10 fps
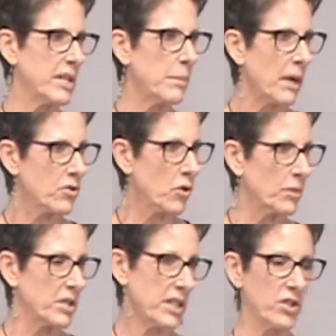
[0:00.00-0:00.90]
Deepak
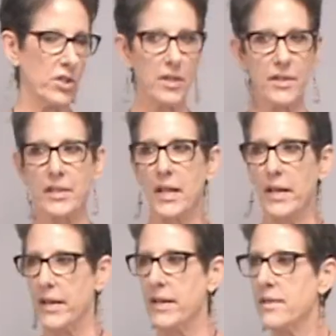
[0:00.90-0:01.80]
Chopra teaches,
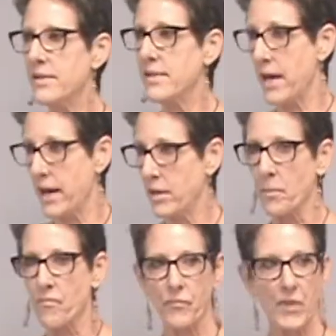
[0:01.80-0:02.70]
is that
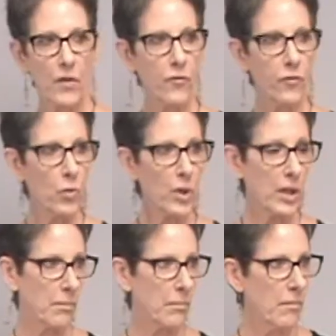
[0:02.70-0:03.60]

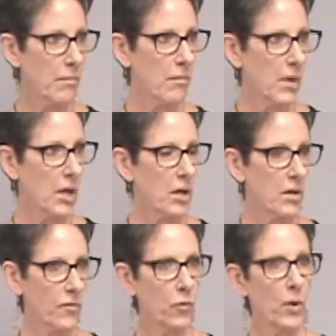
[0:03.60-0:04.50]
form
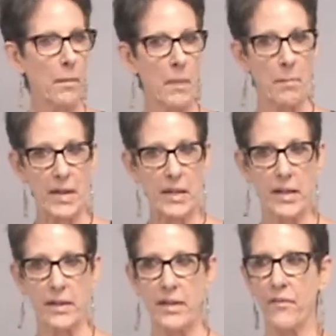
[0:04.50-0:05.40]

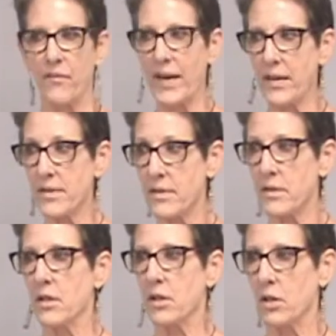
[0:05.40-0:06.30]
meaning the
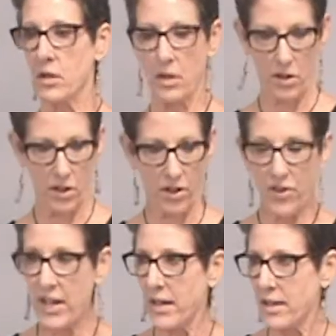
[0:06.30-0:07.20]
effects, the
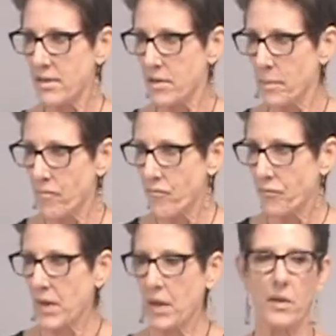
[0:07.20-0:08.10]
things,
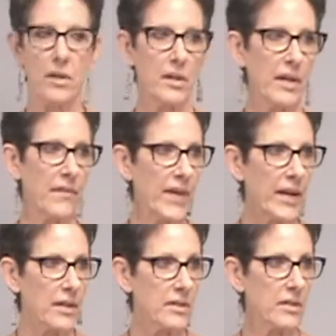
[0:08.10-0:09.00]
the
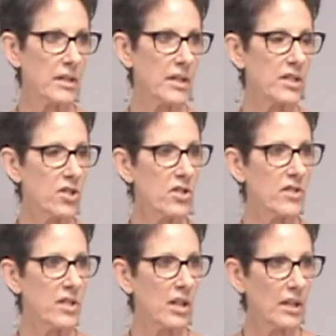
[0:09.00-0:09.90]
effects, the
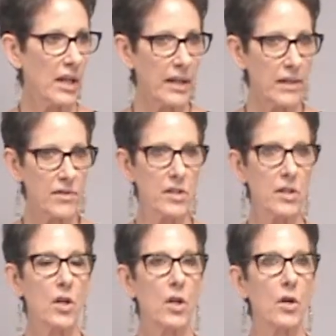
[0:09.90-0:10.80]
conditions in our
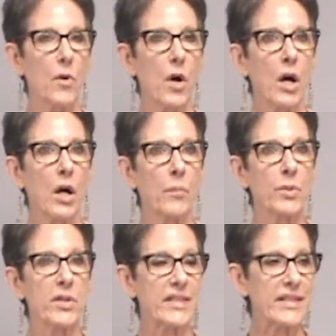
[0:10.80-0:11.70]
lives are
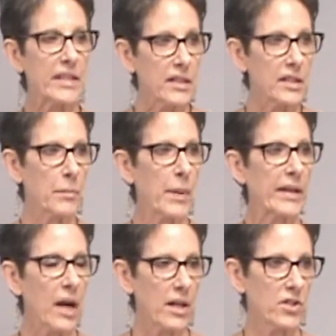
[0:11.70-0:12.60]
preceded
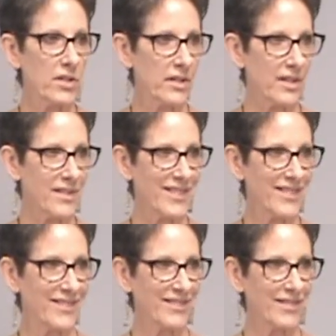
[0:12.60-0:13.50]
by
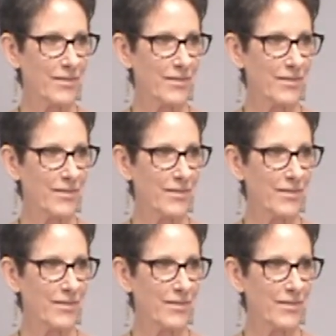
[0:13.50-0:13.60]
consciousness.